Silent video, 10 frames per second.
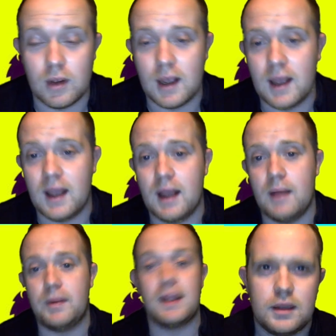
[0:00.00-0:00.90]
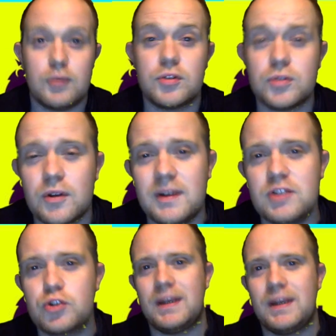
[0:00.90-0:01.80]
But yeah, there was also an
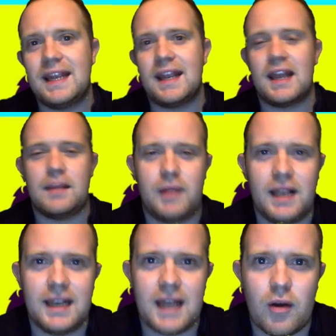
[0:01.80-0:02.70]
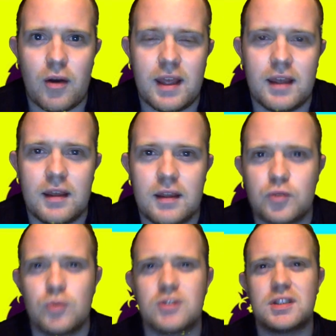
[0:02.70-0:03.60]
intriguing game played out
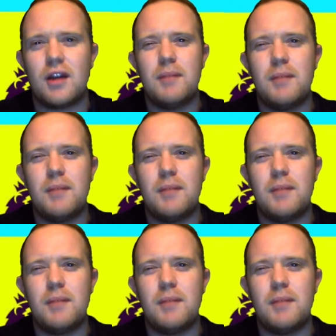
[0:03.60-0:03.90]
towards the kind